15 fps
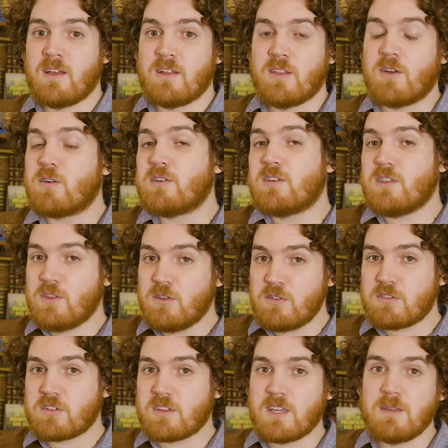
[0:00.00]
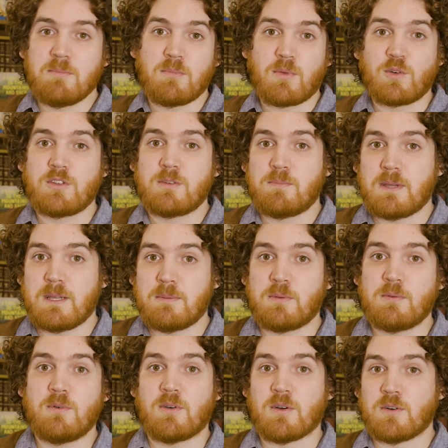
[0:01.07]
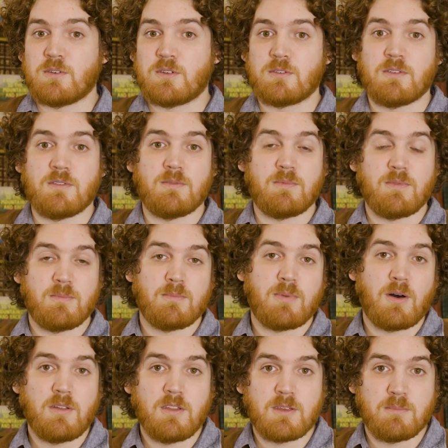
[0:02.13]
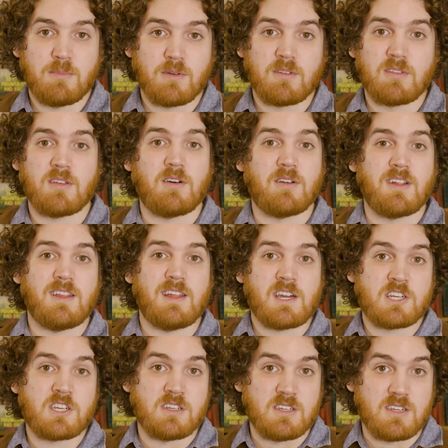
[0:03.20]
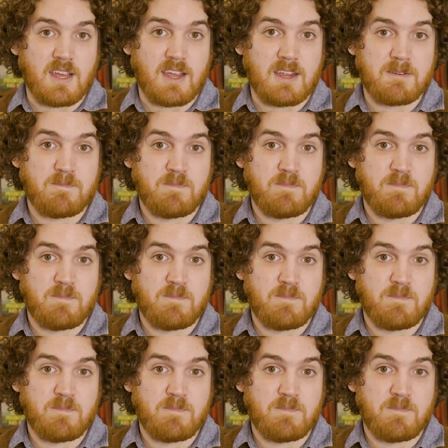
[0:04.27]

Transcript: though usually most people go to a polling booth on election day.